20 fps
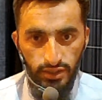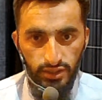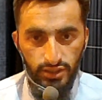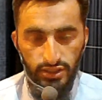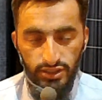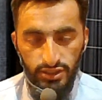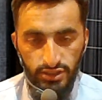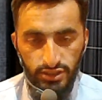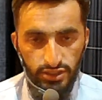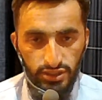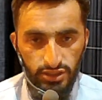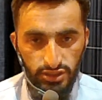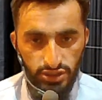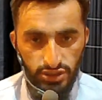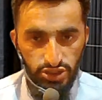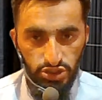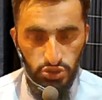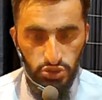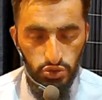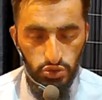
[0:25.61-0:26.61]
In
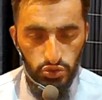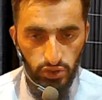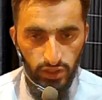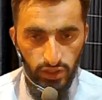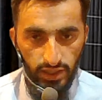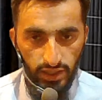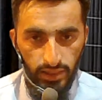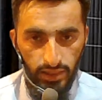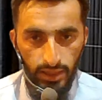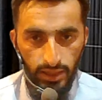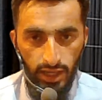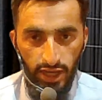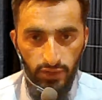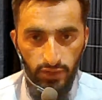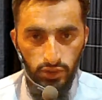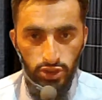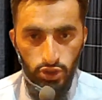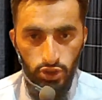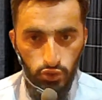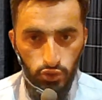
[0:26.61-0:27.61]
this tutorial, I
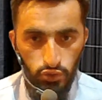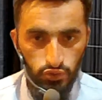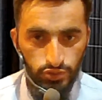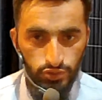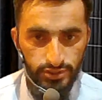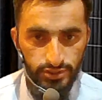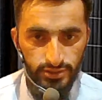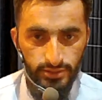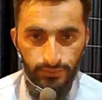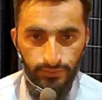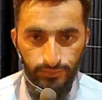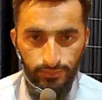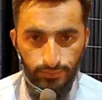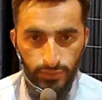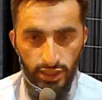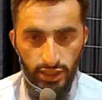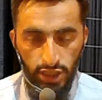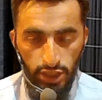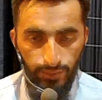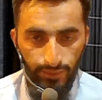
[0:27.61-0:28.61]
will use
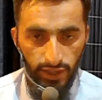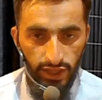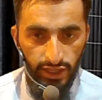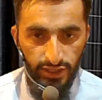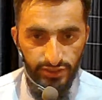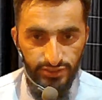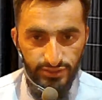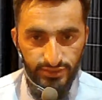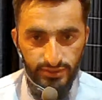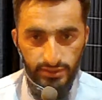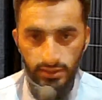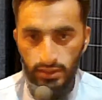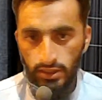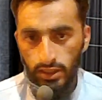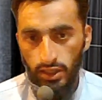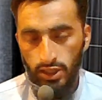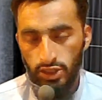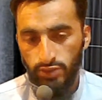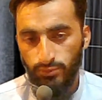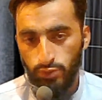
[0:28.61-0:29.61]
many images
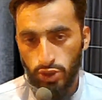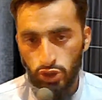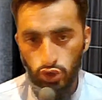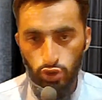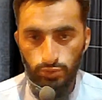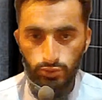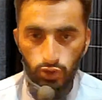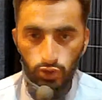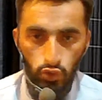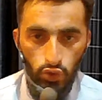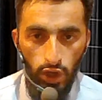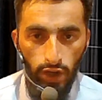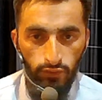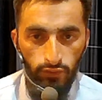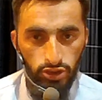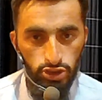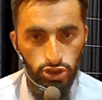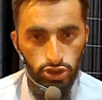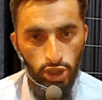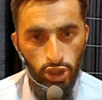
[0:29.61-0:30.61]
in front of you. I
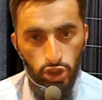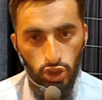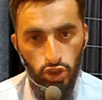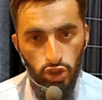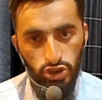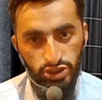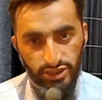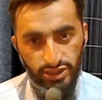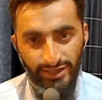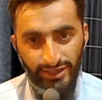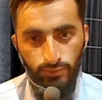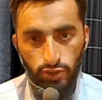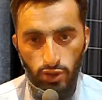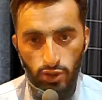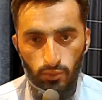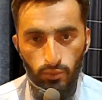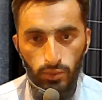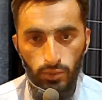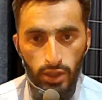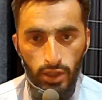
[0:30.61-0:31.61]
will take
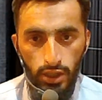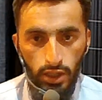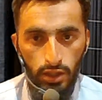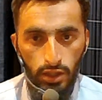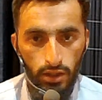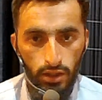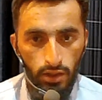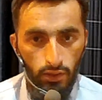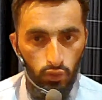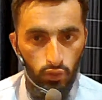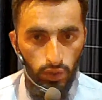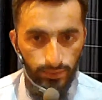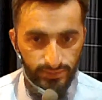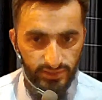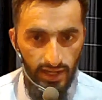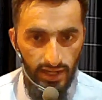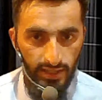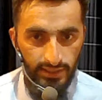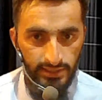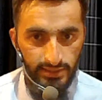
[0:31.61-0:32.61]
from
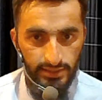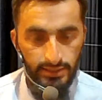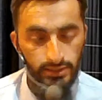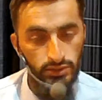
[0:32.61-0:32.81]
website.